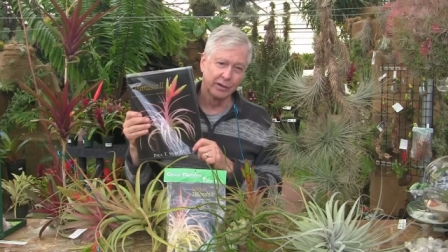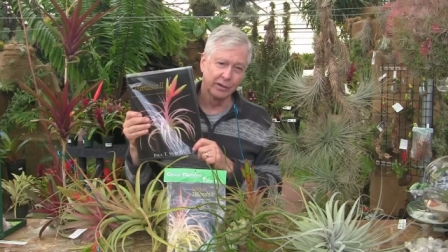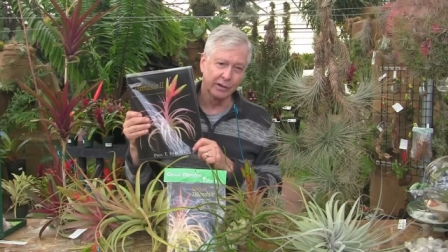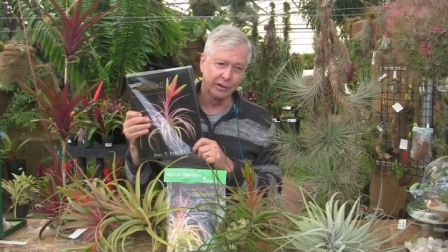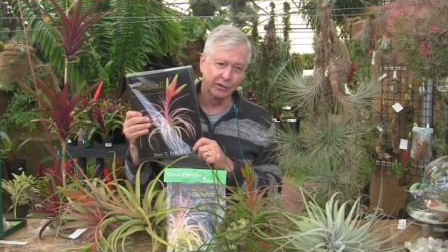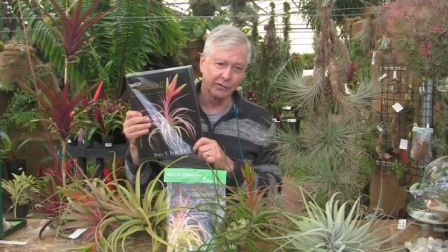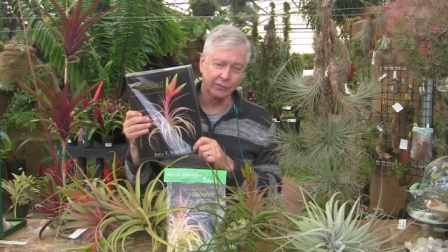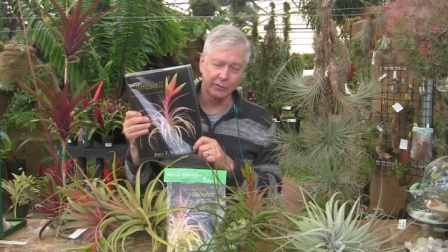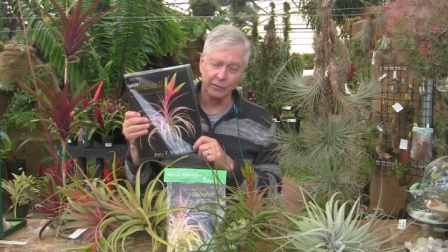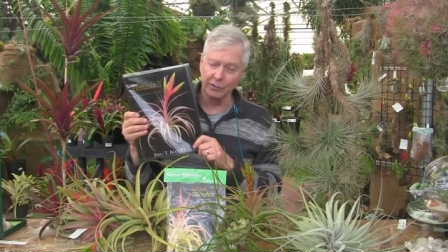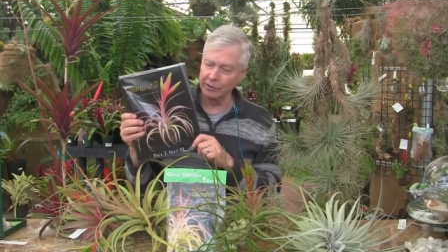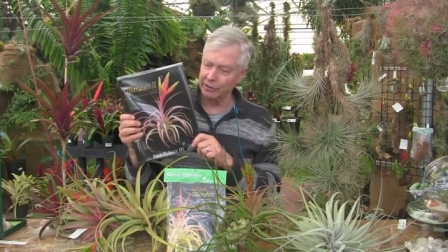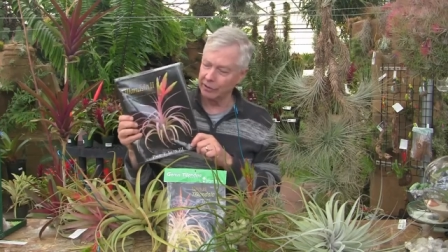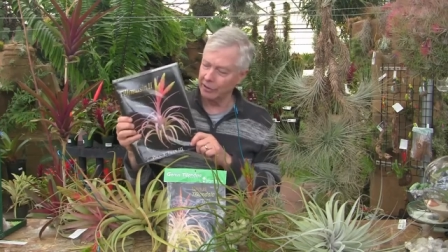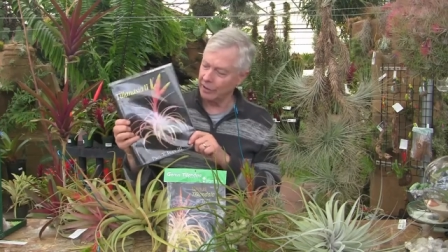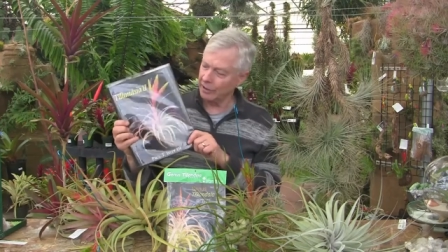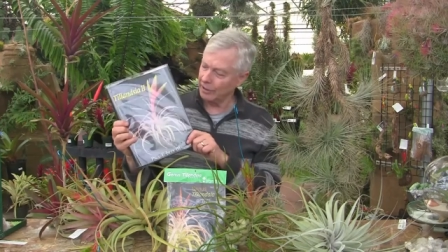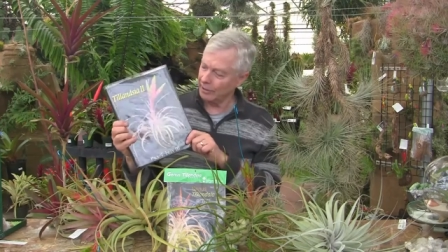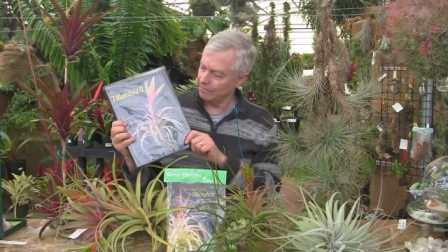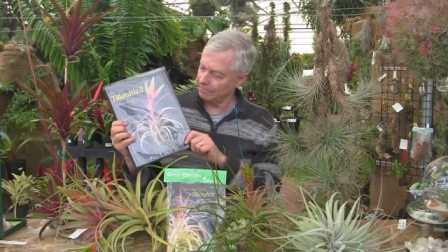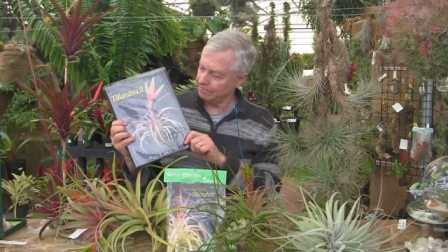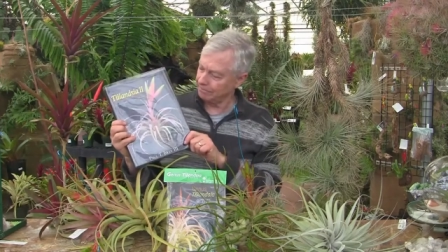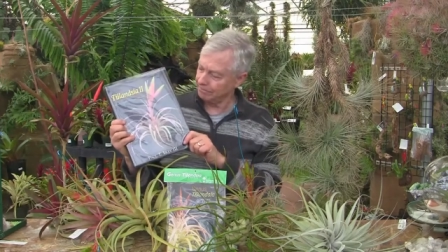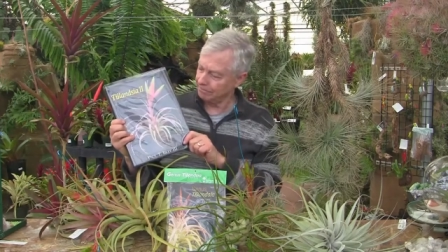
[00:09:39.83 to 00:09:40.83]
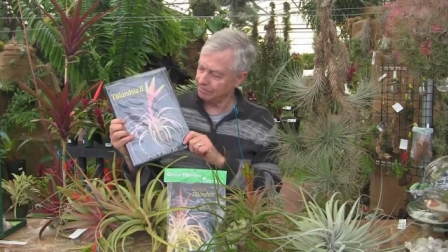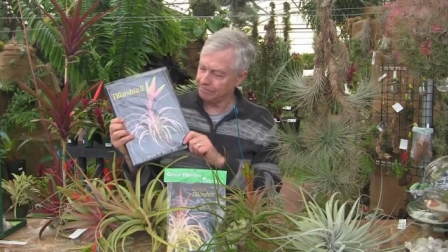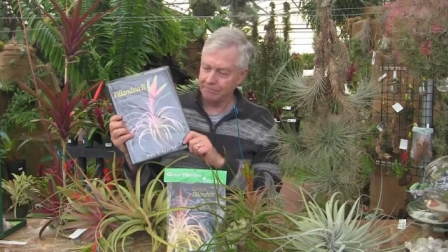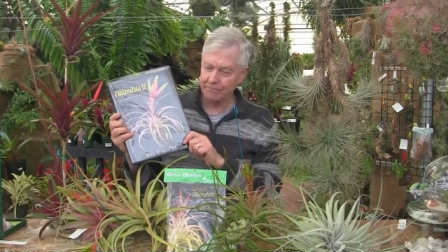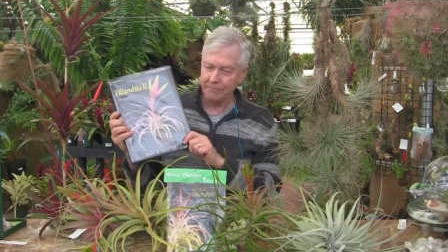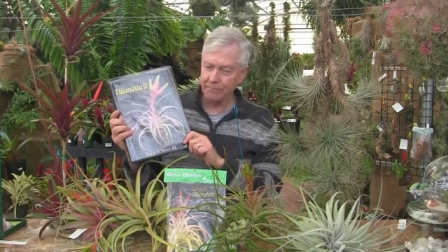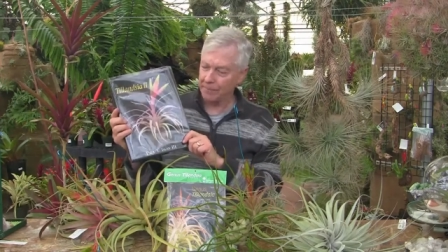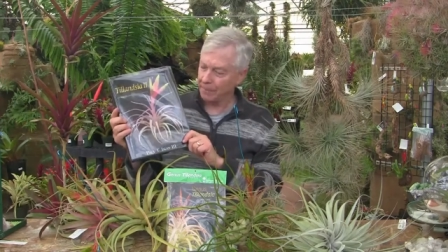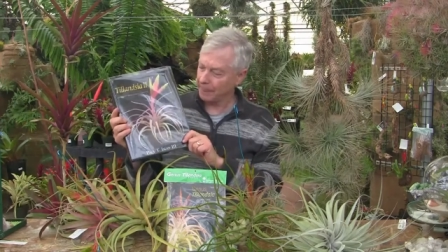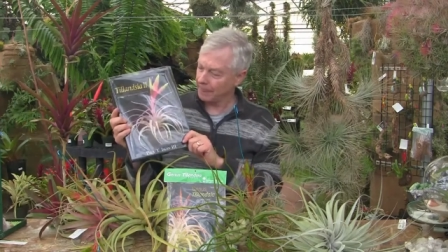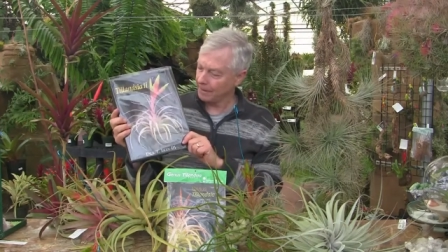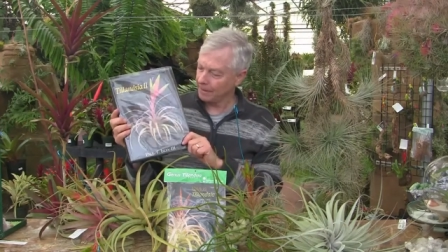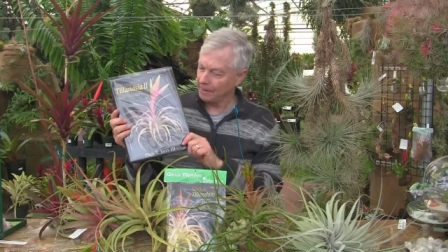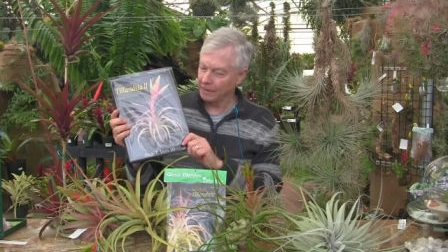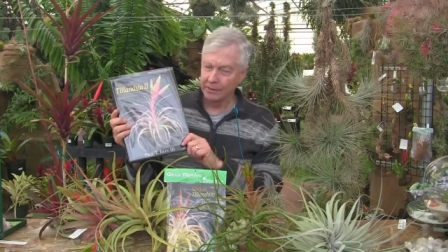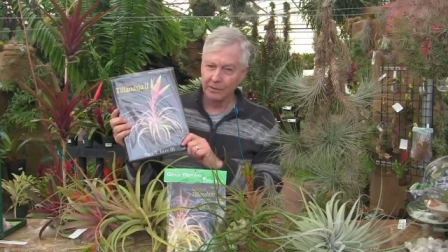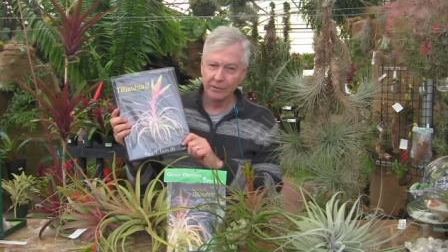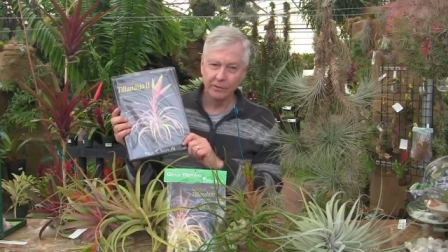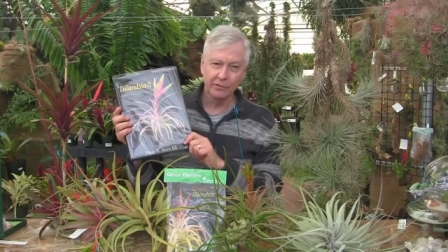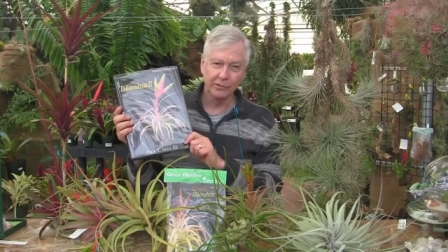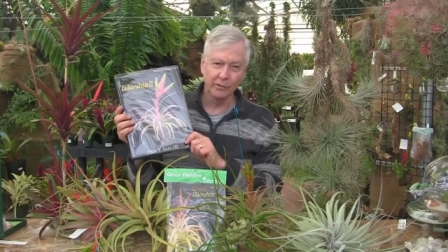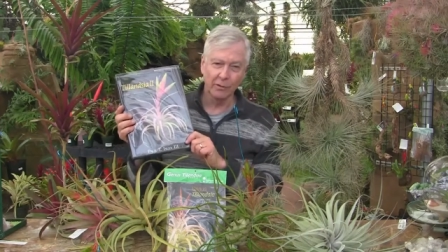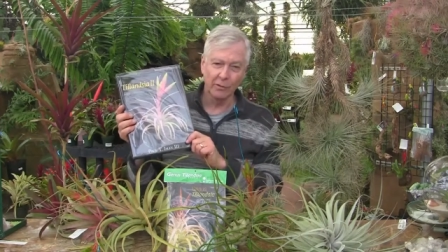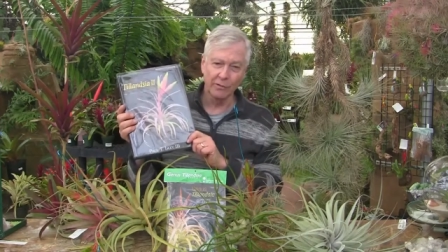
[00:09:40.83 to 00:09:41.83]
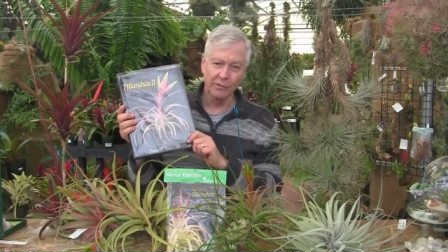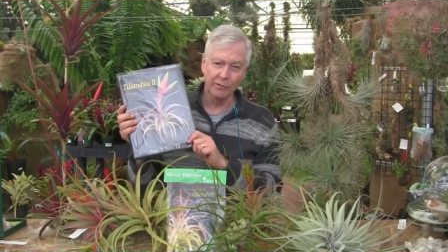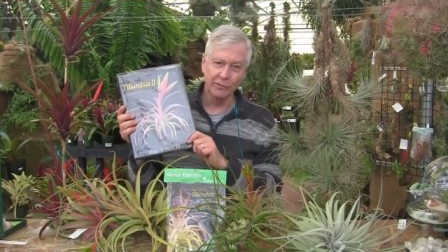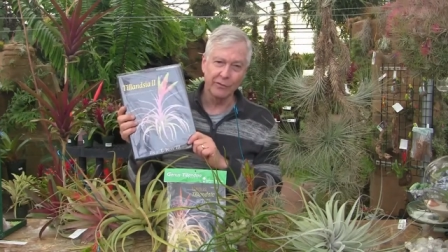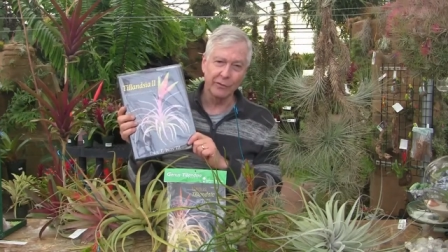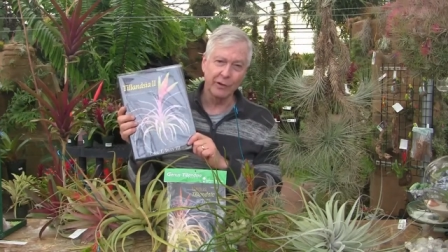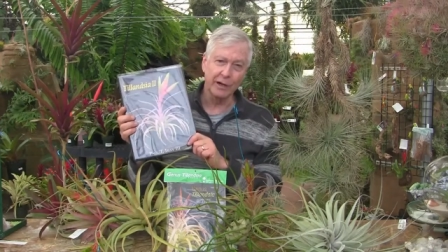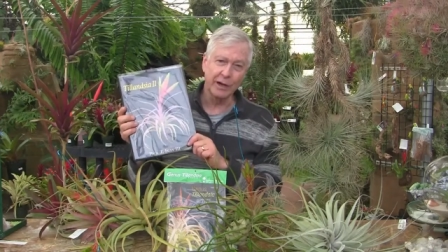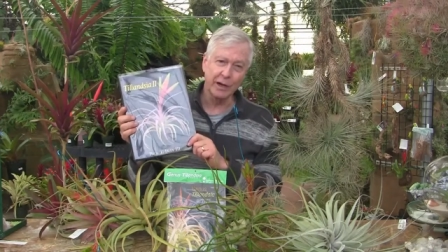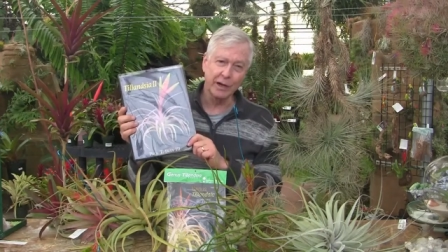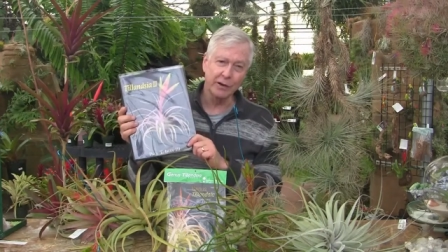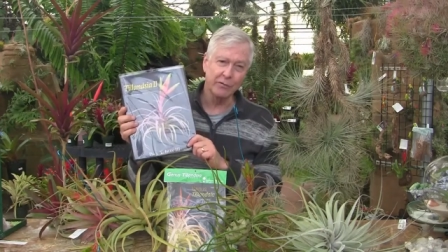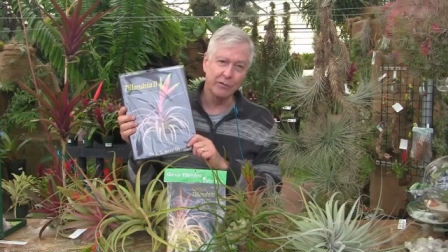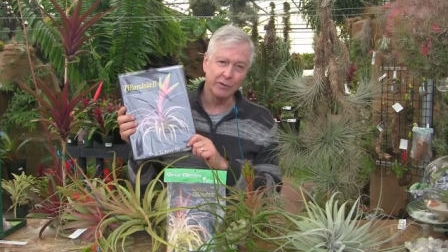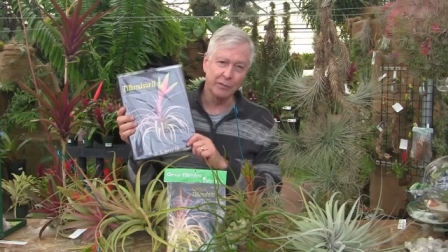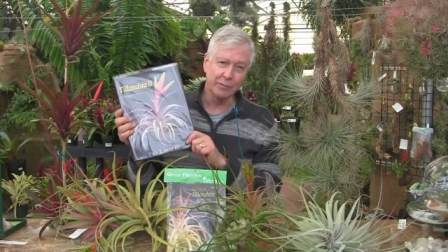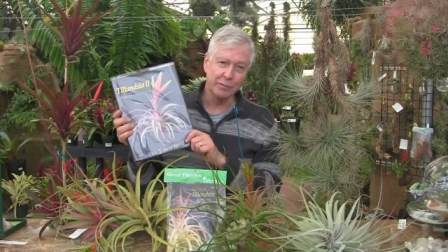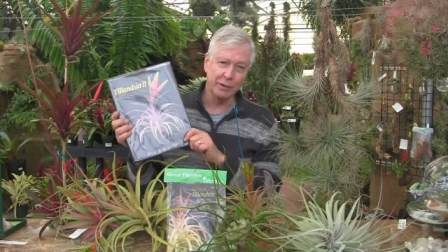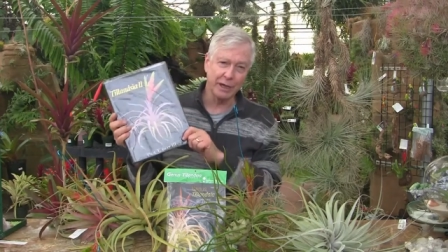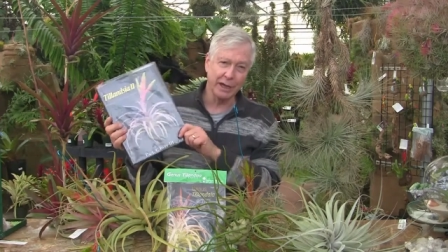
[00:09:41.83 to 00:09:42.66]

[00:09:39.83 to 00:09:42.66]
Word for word: This one um, is over 300